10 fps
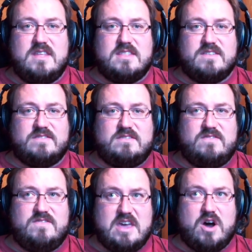in the
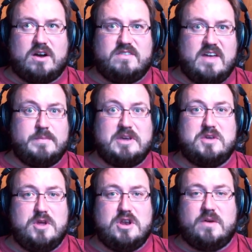VR development
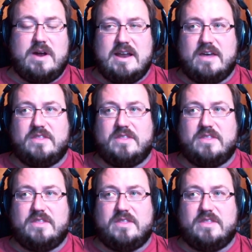community right now.